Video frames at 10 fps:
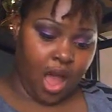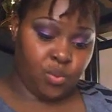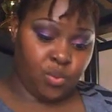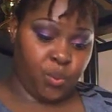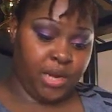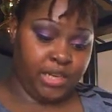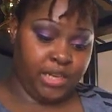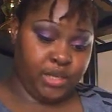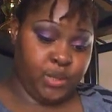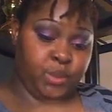I
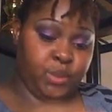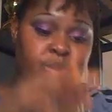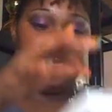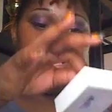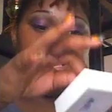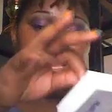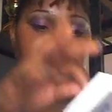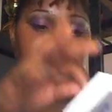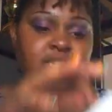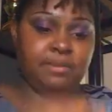really do.
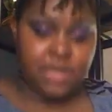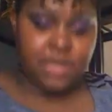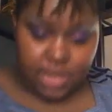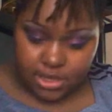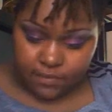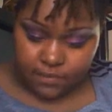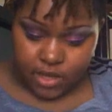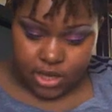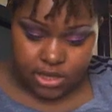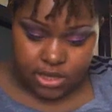And she sent me six of
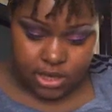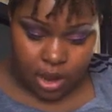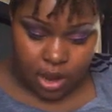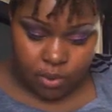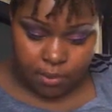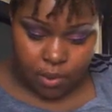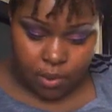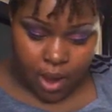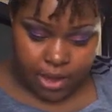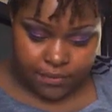these, and I will be
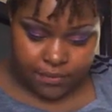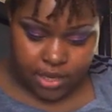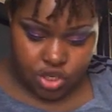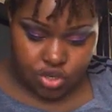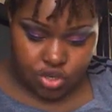rocking these.